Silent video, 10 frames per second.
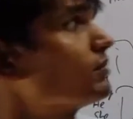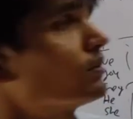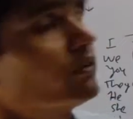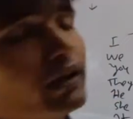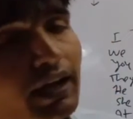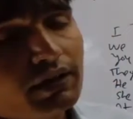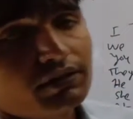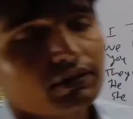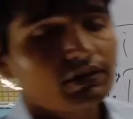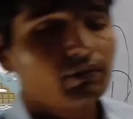pronoun,
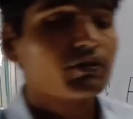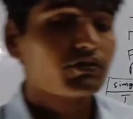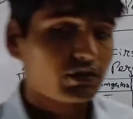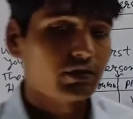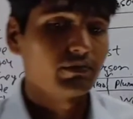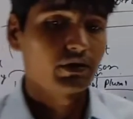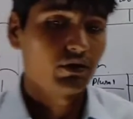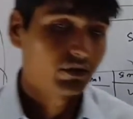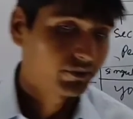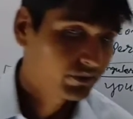and demonstrative pronoun.